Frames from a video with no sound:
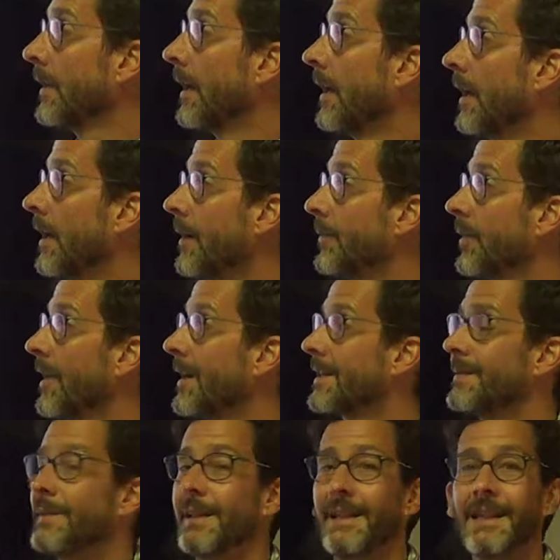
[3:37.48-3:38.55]

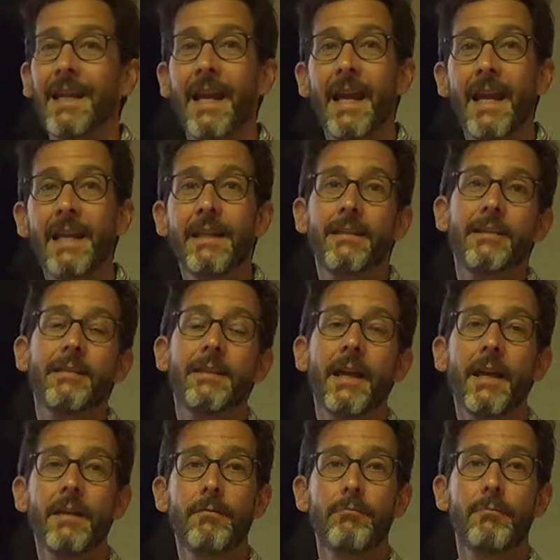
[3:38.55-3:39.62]
approximately 8 to
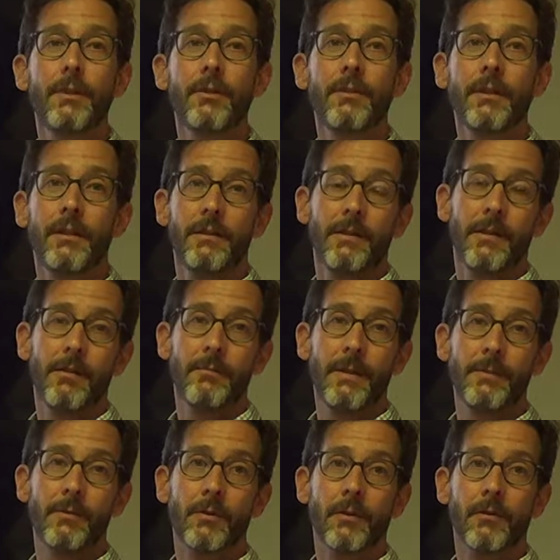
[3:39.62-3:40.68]
10 million young
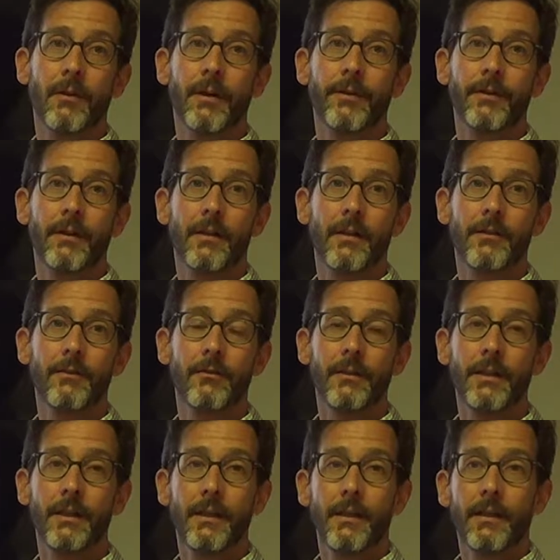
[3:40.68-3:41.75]
people across the
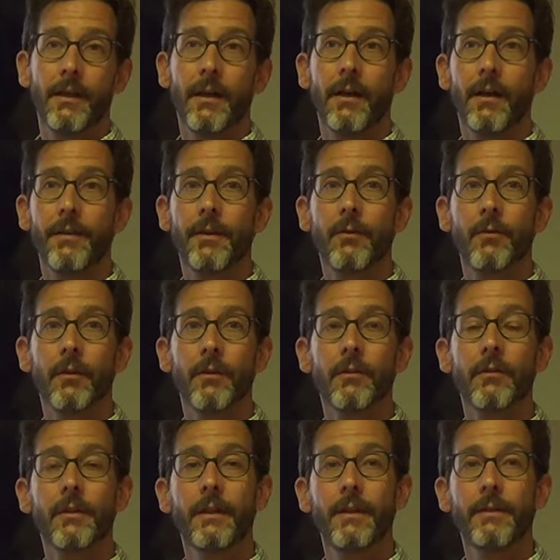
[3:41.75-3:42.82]
country that we're
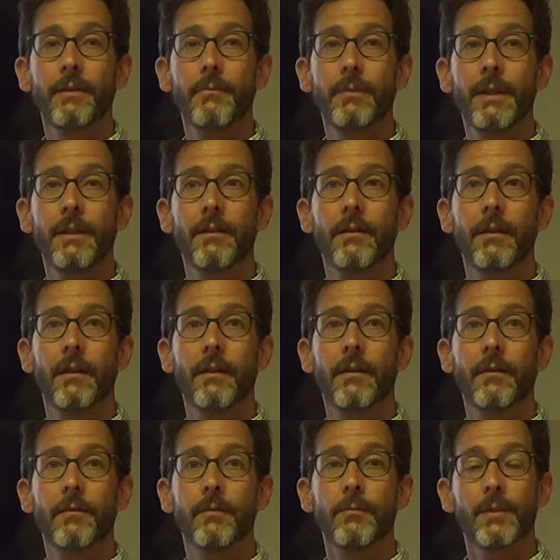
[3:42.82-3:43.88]
looking to
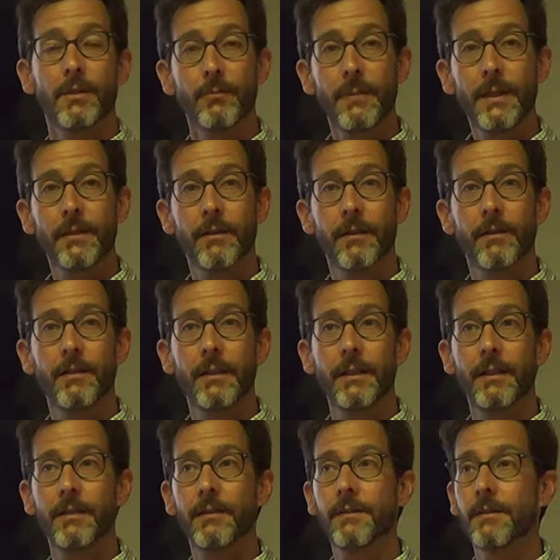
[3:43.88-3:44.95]
meet their
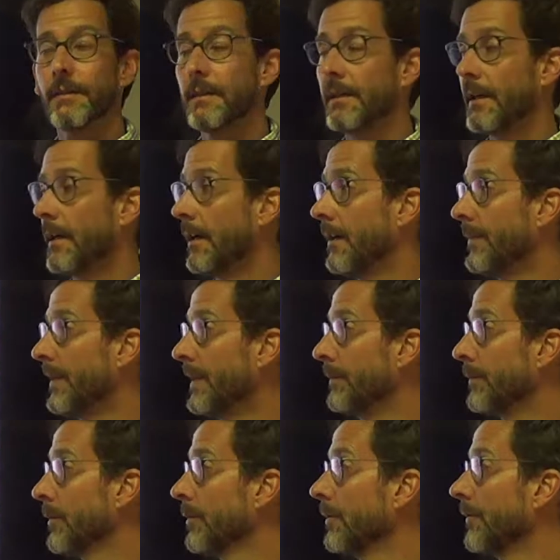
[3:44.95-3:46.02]
needs and
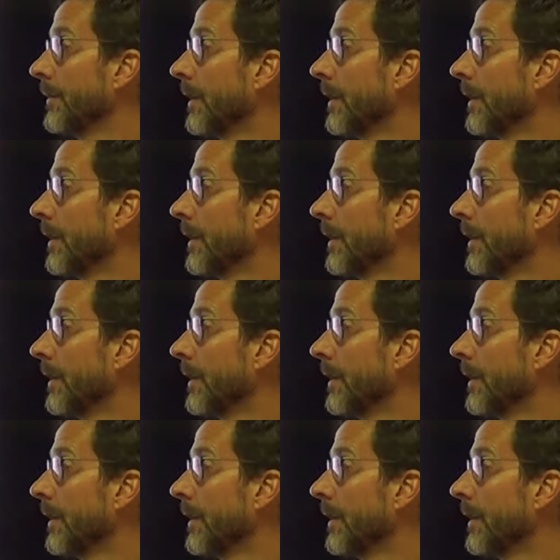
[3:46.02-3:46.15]
improve